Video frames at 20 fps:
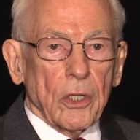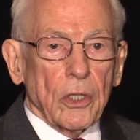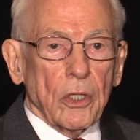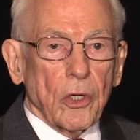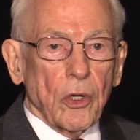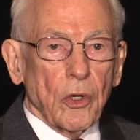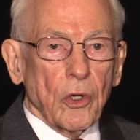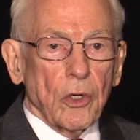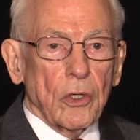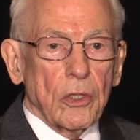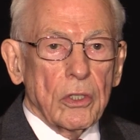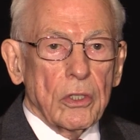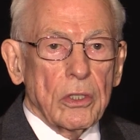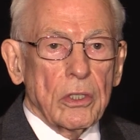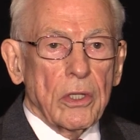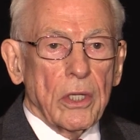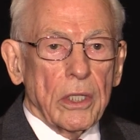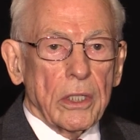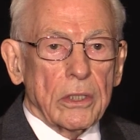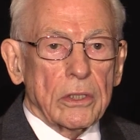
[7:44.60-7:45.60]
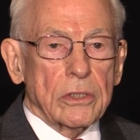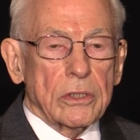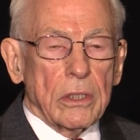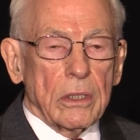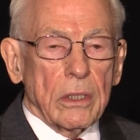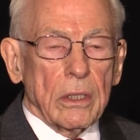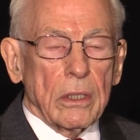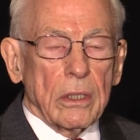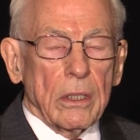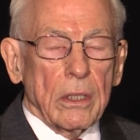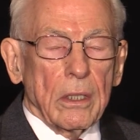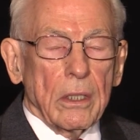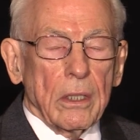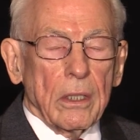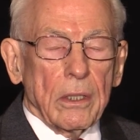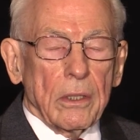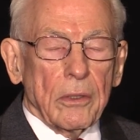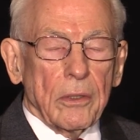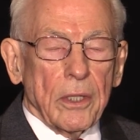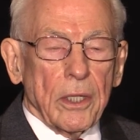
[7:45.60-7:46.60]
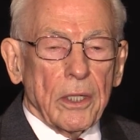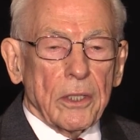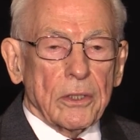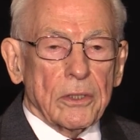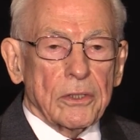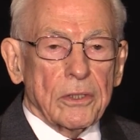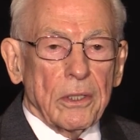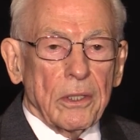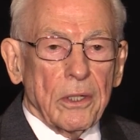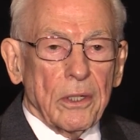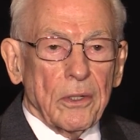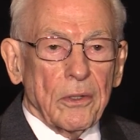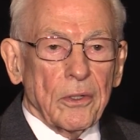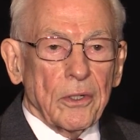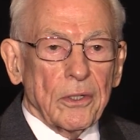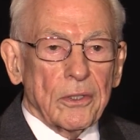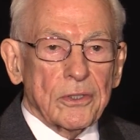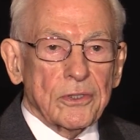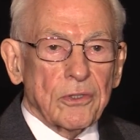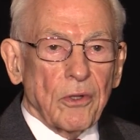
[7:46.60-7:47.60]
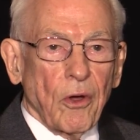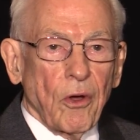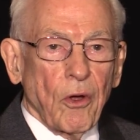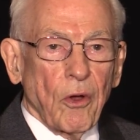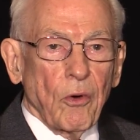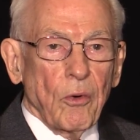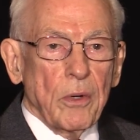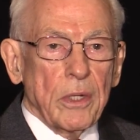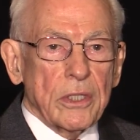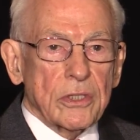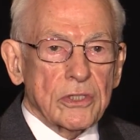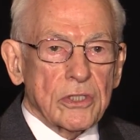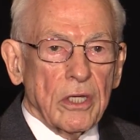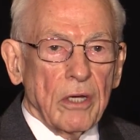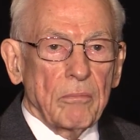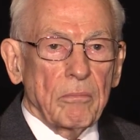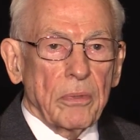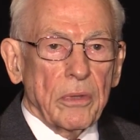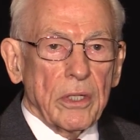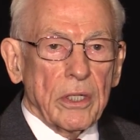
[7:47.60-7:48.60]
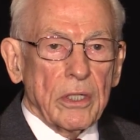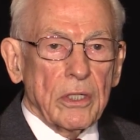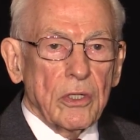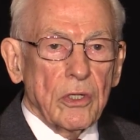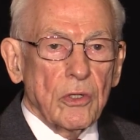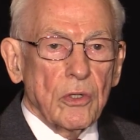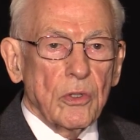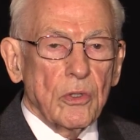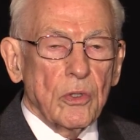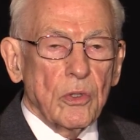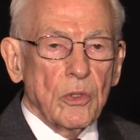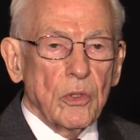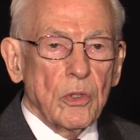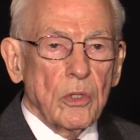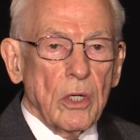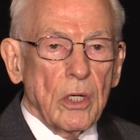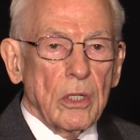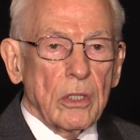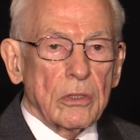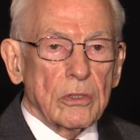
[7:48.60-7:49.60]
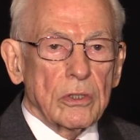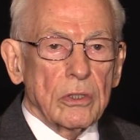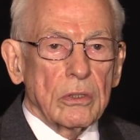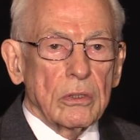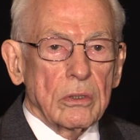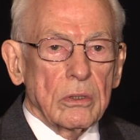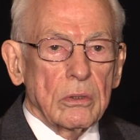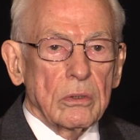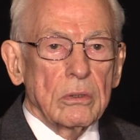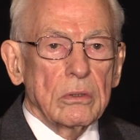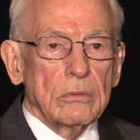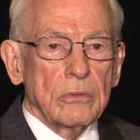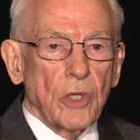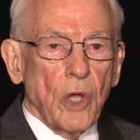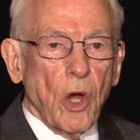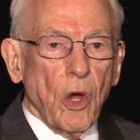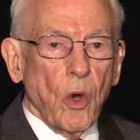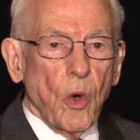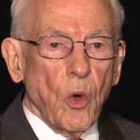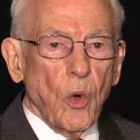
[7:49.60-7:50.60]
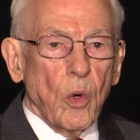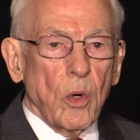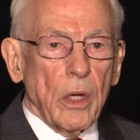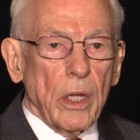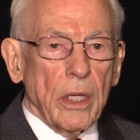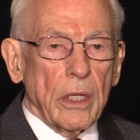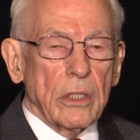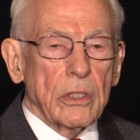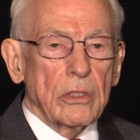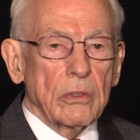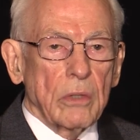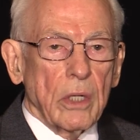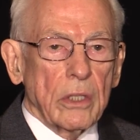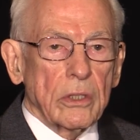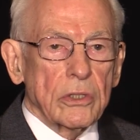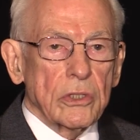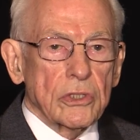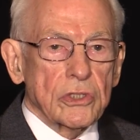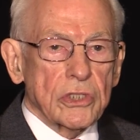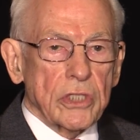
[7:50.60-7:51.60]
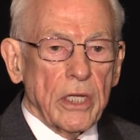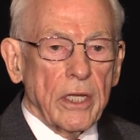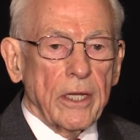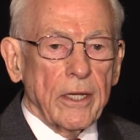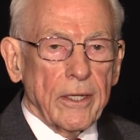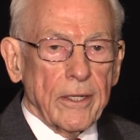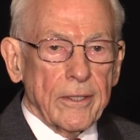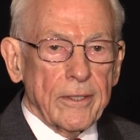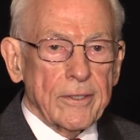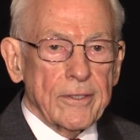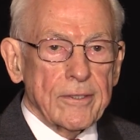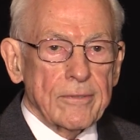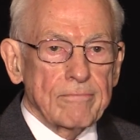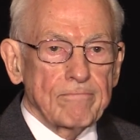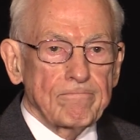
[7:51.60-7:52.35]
learned that there is always something new to know and to understand.